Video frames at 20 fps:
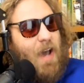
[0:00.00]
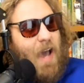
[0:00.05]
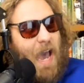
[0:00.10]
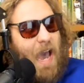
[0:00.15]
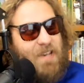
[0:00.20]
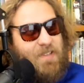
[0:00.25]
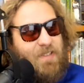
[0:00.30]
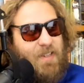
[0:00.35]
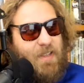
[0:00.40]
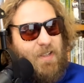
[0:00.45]

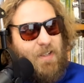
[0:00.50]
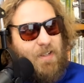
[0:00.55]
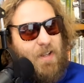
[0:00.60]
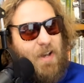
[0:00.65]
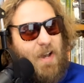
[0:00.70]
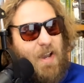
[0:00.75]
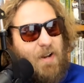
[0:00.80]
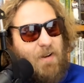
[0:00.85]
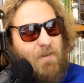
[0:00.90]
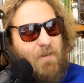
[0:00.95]
I see the
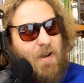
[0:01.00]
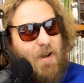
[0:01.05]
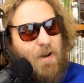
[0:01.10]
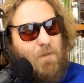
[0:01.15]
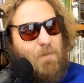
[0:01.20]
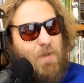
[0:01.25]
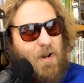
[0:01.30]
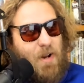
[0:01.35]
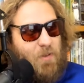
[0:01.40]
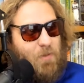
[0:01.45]
line
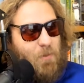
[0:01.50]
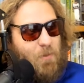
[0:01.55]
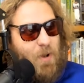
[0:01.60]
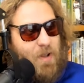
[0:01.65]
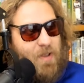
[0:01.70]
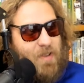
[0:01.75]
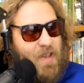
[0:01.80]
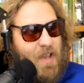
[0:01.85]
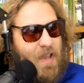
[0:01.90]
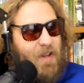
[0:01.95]
around minus
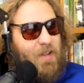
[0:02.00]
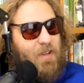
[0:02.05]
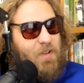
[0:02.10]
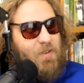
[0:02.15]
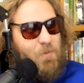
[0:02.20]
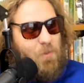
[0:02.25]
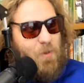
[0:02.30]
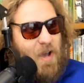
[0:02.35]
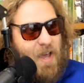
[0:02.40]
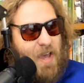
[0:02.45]
110
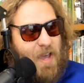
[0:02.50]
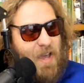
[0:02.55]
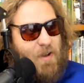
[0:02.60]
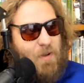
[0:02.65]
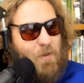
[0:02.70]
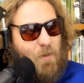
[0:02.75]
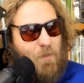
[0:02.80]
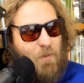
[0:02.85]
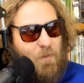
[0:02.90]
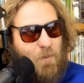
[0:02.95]
each way.
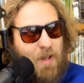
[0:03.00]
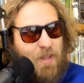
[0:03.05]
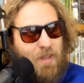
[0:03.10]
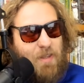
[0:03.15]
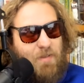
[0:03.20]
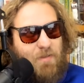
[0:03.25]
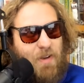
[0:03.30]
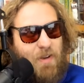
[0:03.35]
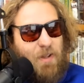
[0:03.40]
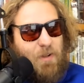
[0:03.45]
Widely
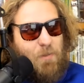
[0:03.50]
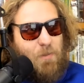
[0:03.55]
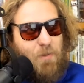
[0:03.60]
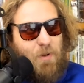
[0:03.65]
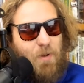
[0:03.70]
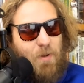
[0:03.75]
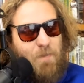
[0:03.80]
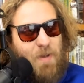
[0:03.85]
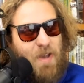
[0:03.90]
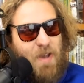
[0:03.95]

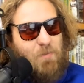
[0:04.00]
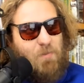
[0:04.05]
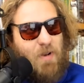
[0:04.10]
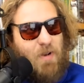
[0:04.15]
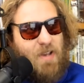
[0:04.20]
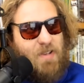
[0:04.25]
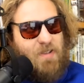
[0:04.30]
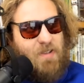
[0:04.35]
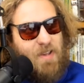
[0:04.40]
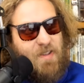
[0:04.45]
available. Best
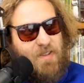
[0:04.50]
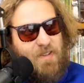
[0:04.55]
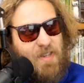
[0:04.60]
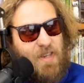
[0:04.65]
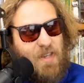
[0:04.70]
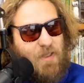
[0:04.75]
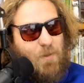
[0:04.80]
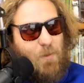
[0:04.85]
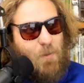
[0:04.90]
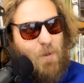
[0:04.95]
price I see
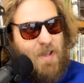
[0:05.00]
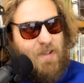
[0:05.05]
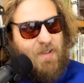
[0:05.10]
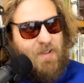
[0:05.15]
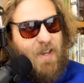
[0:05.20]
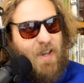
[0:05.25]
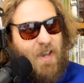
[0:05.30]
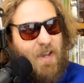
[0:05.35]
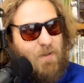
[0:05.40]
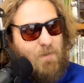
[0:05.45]
at the
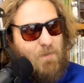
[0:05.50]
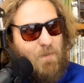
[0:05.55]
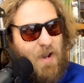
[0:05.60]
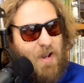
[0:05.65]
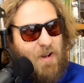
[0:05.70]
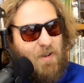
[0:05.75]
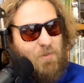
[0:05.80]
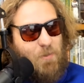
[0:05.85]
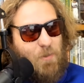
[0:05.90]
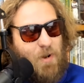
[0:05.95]
Westgate,
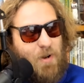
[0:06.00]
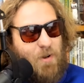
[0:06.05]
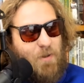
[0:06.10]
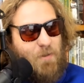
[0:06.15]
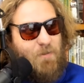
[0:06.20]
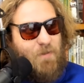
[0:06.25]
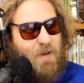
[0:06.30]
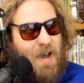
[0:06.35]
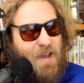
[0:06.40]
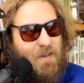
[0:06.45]
minus
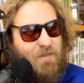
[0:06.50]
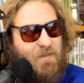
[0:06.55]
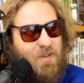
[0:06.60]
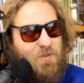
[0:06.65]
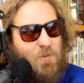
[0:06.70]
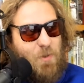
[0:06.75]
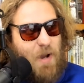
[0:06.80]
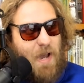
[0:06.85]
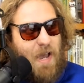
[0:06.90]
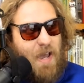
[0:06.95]
105
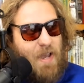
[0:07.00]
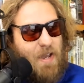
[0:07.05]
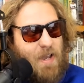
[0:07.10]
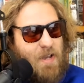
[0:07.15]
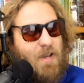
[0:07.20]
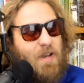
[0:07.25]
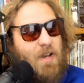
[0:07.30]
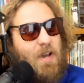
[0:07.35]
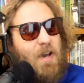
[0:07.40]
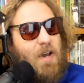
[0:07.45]
each way.
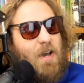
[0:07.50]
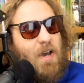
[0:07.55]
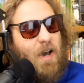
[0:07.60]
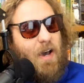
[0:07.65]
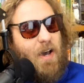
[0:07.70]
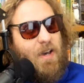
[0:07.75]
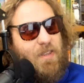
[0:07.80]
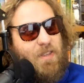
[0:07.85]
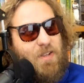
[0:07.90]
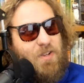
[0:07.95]

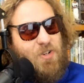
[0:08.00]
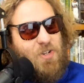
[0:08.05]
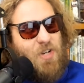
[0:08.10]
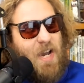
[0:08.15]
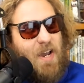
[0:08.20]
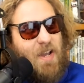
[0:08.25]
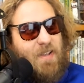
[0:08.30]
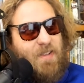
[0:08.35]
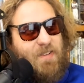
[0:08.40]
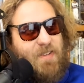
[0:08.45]
The
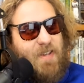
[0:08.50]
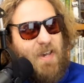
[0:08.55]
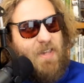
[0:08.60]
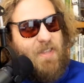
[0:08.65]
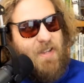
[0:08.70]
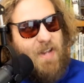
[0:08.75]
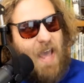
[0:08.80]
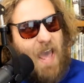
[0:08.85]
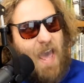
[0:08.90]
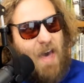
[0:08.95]
Giants say
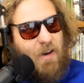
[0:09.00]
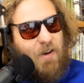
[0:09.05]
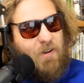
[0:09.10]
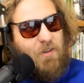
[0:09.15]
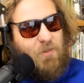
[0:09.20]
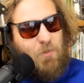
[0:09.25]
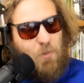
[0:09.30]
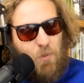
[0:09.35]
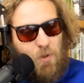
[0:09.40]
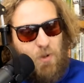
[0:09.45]
that
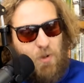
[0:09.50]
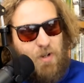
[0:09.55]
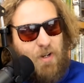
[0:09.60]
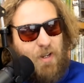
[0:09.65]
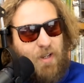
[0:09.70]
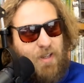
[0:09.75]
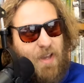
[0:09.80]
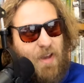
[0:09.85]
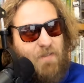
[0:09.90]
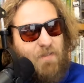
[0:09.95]
Alex Wood
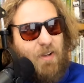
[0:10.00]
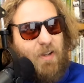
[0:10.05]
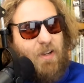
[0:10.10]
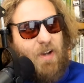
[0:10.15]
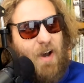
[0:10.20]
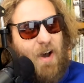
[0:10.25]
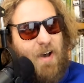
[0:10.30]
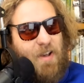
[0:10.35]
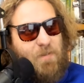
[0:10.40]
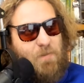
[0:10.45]
and Kevin
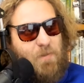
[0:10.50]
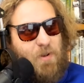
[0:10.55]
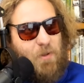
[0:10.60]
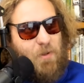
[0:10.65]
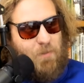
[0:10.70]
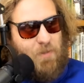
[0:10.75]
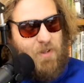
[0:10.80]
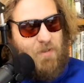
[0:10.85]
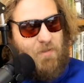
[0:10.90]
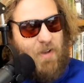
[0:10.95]
Gausman
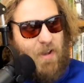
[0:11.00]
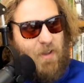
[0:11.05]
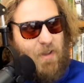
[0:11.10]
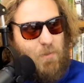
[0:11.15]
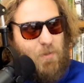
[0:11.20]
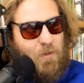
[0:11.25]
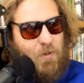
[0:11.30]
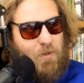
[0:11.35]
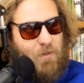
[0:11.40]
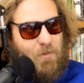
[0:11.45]
will be
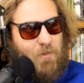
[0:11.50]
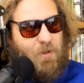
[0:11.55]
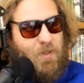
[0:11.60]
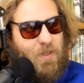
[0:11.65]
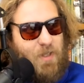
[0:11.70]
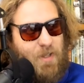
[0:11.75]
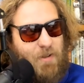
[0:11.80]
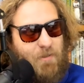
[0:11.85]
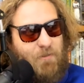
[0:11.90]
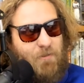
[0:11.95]
available in
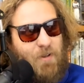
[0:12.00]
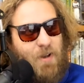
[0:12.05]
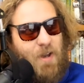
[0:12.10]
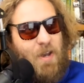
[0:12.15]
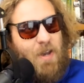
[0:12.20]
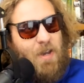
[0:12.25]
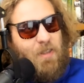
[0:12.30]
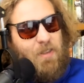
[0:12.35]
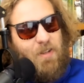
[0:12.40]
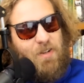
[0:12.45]
relief.
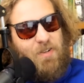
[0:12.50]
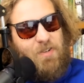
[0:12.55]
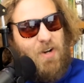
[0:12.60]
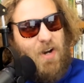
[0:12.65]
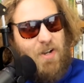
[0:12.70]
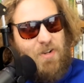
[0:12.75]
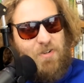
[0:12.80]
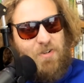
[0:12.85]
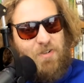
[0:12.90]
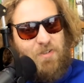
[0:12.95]
The
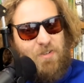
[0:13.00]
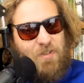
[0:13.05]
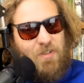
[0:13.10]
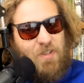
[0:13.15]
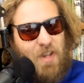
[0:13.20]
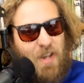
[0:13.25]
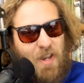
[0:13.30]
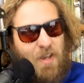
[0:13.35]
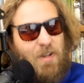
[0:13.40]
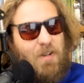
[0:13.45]
Dodgers are
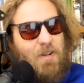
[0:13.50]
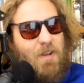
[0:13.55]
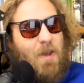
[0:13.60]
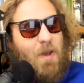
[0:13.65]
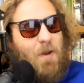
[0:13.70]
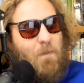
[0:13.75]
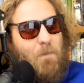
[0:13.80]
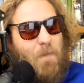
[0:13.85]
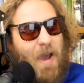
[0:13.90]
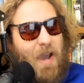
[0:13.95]
saying
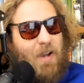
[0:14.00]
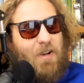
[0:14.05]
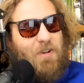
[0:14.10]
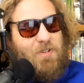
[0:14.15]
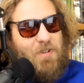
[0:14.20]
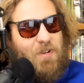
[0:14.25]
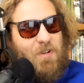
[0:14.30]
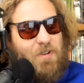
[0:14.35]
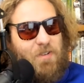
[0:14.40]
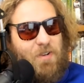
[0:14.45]
Max
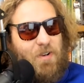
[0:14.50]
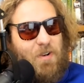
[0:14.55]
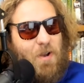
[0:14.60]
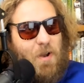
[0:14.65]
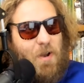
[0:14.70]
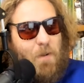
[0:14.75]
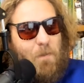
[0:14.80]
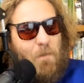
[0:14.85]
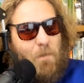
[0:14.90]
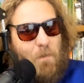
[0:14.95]
Scherzer
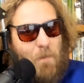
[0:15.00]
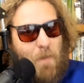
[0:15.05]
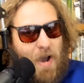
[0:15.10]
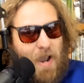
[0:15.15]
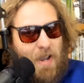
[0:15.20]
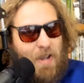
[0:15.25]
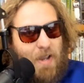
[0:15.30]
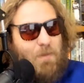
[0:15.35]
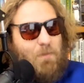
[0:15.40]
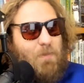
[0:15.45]

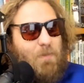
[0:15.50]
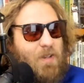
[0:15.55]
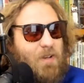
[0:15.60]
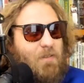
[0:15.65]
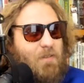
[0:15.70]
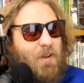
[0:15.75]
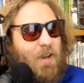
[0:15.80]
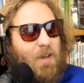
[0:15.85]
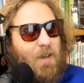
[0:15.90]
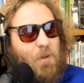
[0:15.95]
might be
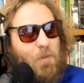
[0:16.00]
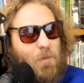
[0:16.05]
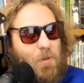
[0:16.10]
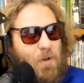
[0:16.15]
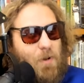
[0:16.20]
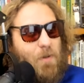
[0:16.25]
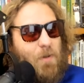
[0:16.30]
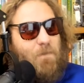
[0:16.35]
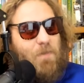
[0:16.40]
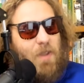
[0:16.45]

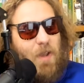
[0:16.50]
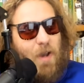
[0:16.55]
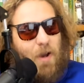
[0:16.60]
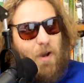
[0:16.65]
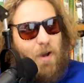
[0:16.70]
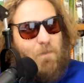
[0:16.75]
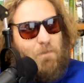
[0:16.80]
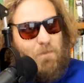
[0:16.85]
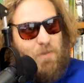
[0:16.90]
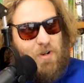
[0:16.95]
available.
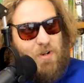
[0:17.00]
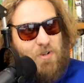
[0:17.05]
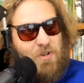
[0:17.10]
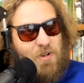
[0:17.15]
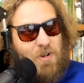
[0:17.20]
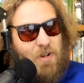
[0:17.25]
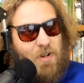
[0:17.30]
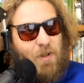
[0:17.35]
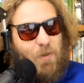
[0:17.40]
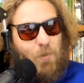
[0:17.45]
I'm pretty
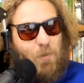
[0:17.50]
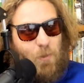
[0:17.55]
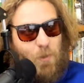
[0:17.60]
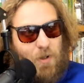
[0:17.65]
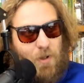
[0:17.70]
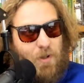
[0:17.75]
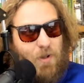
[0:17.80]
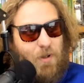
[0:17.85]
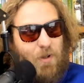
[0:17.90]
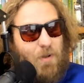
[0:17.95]
sure he
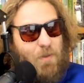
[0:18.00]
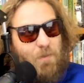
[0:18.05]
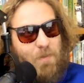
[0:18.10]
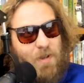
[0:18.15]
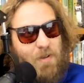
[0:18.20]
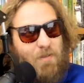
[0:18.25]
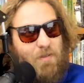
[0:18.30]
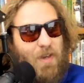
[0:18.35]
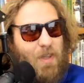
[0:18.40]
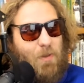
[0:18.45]
will
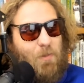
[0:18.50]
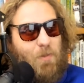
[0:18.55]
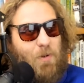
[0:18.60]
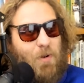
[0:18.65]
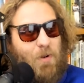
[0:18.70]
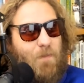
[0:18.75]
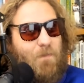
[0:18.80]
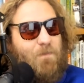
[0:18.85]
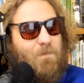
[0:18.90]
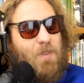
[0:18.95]
be
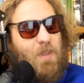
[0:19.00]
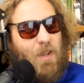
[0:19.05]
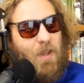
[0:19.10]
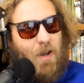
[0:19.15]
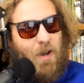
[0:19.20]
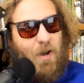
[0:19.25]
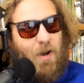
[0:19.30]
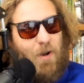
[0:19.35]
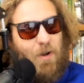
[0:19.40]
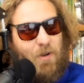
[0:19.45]
available.
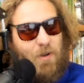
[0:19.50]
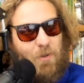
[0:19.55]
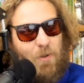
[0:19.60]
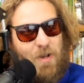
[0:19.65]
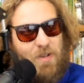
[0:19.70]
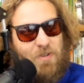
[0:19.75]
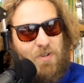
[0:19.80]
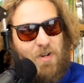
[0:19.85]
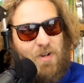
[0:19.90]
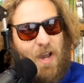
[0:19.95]

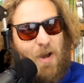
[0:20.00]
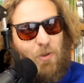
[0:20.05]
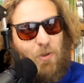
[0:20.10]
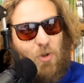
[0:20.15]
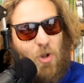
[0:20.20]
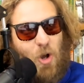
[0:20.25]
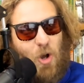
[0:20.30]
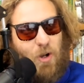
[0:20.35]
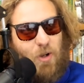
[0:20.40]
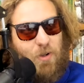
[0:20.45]
Question how
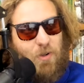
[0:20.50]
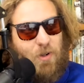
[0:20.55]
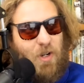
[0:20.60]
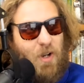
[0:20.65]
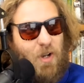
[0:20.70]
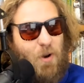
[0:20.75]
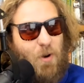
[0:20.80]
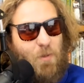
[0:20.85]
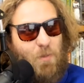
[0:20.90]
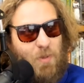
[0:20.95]
long he'll
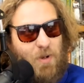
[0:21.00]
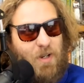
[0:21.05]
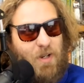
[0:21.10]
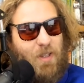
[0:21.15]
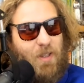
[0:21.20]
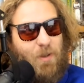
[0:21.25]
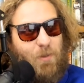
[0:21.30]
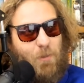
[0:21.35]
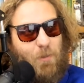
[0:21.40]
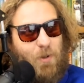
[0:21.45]
go, but
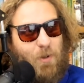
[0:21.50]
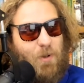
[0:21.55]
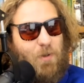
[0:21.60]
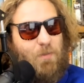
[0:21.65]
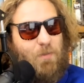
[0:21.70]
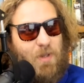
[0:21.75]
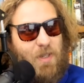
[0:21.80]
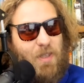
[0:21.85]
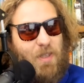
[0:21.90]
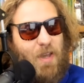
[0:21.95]
he will
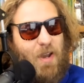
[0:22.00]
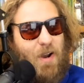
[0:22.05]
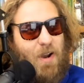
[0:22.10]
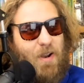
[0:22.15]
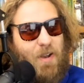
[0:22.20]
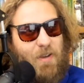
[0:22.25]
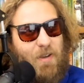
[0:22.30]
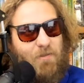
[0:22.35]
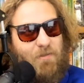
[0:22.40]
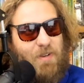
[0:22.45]
be
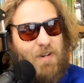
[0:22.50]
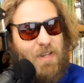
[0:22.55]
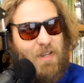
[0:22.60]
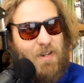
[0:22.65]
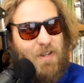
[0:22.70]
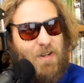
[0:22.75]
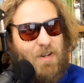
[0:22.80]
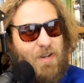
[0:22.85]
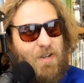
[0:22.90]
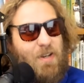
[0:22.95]
there if
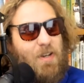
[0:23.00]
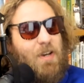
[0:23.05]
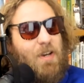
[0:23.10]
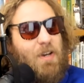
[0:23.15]
needed.